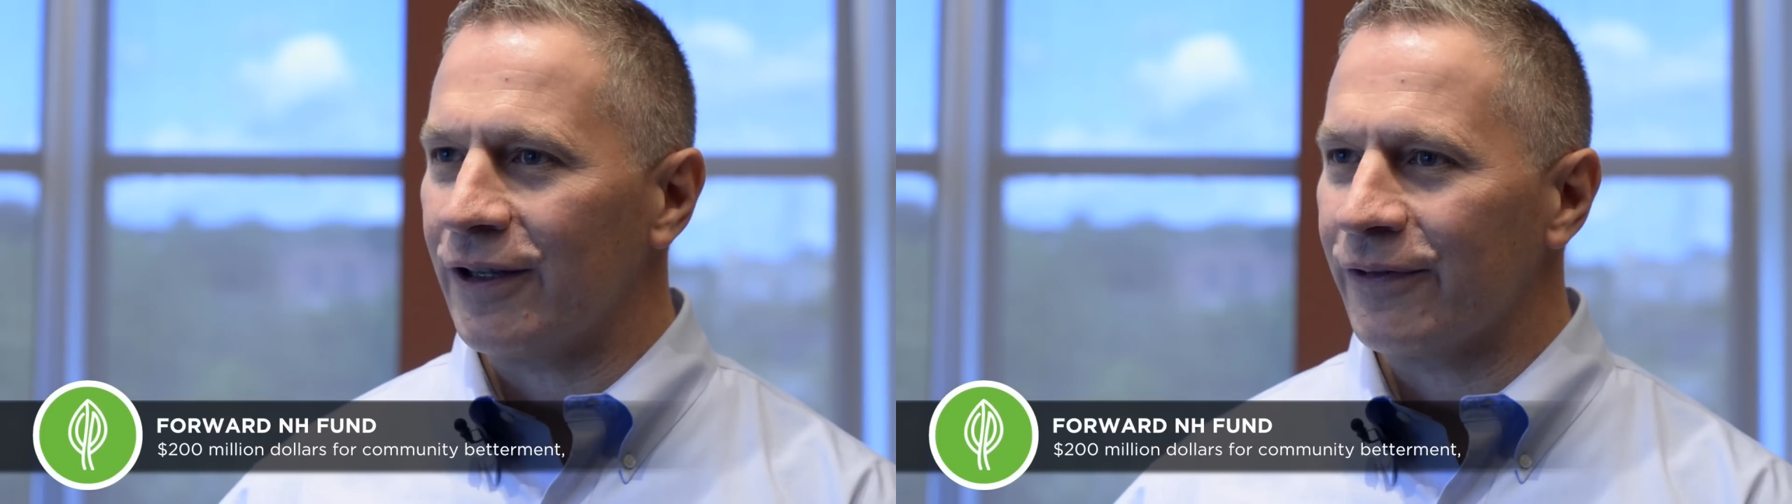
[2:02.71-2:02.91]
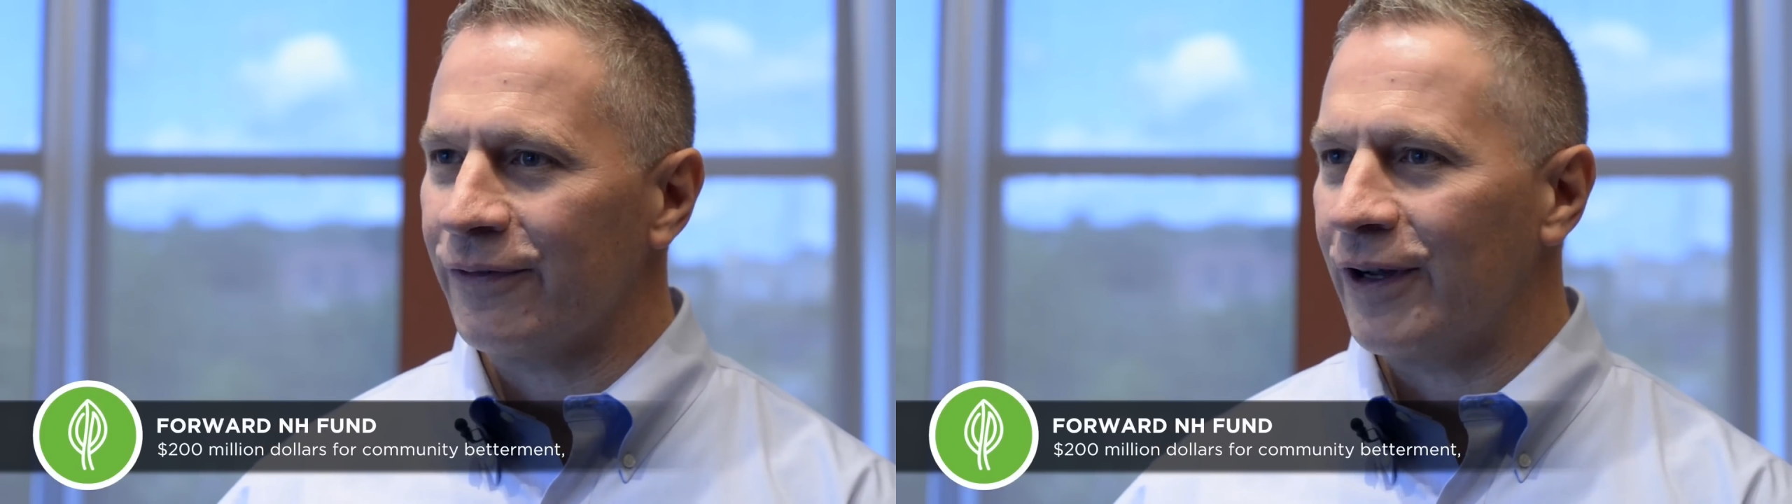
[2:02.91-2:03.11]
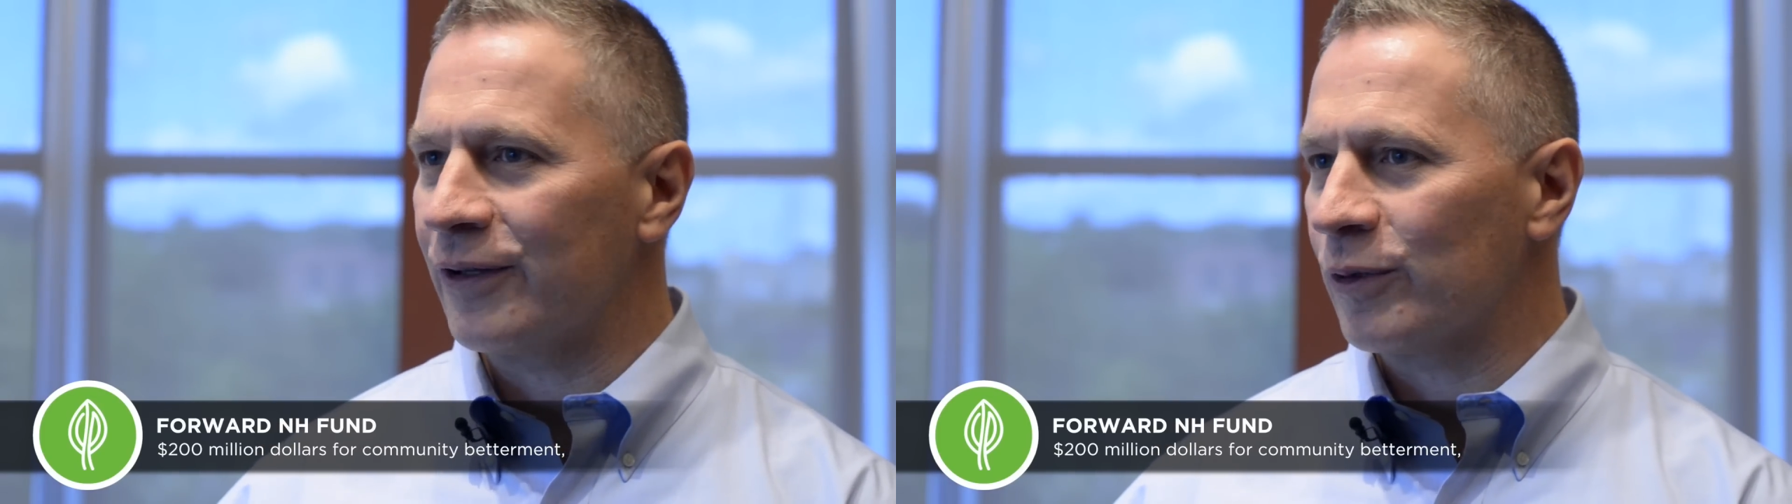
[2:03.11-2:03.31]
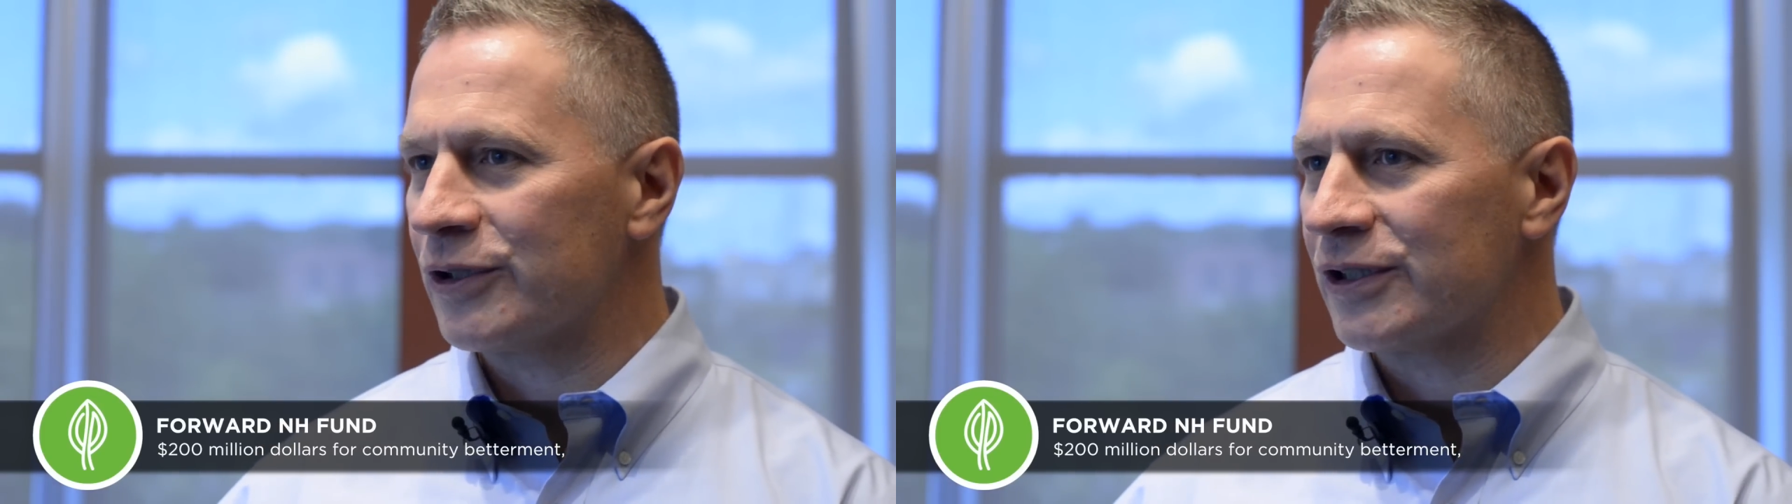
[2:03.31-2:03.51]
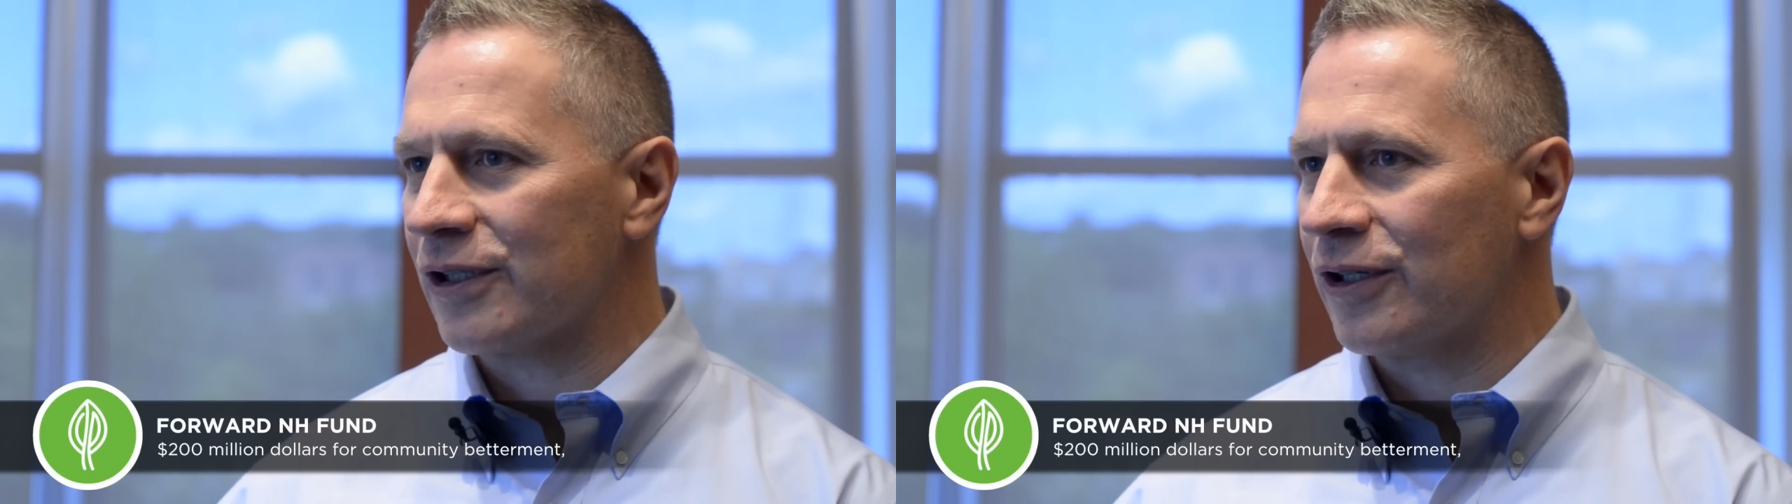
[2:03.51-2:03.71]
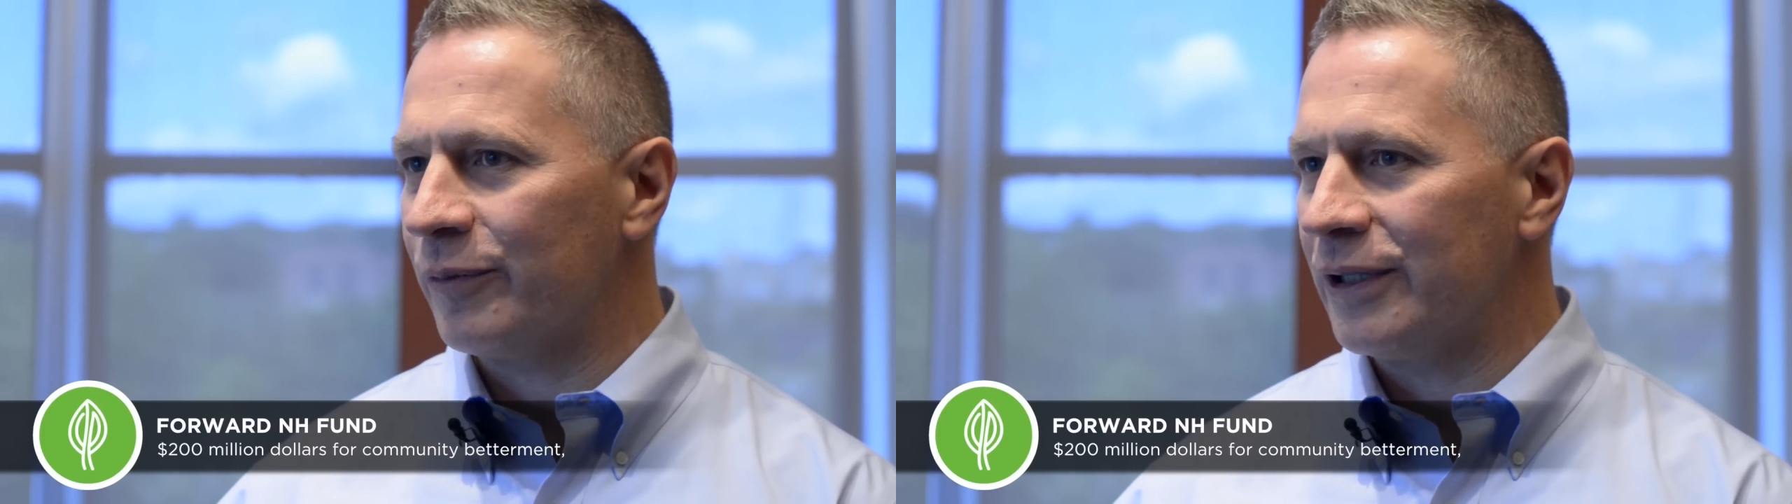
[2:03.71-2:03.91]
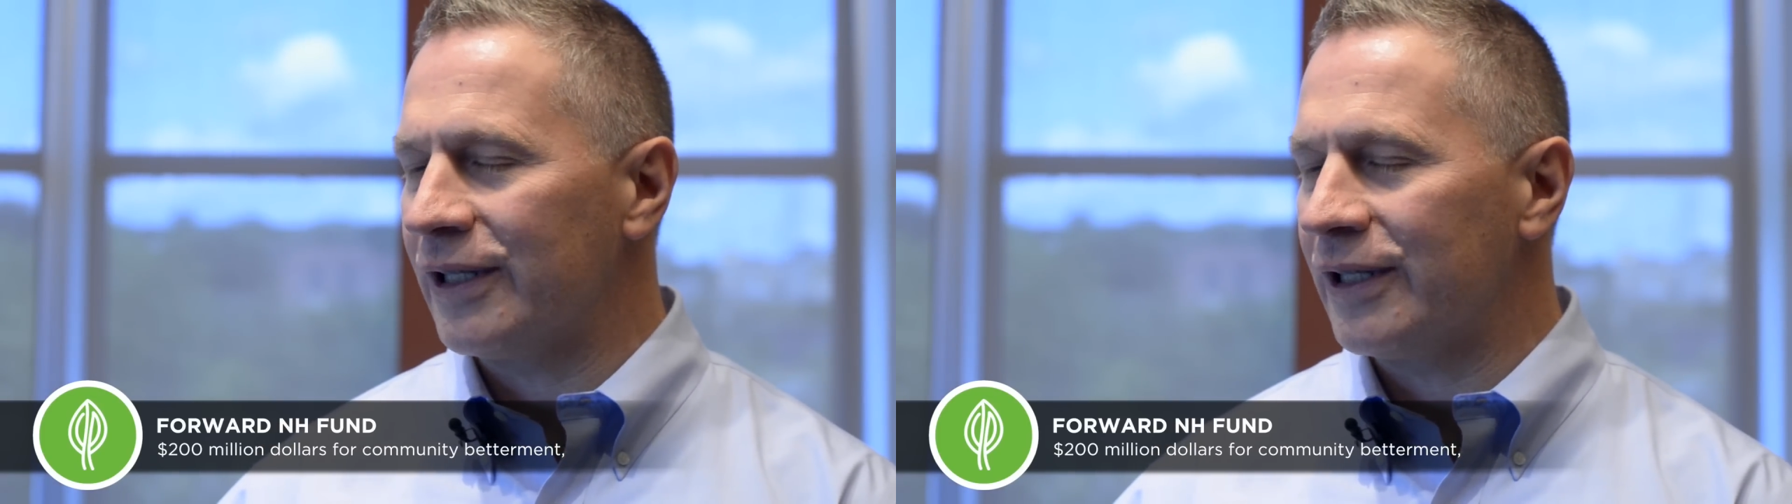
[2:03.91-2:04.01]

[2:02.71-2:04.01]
fund which is going to be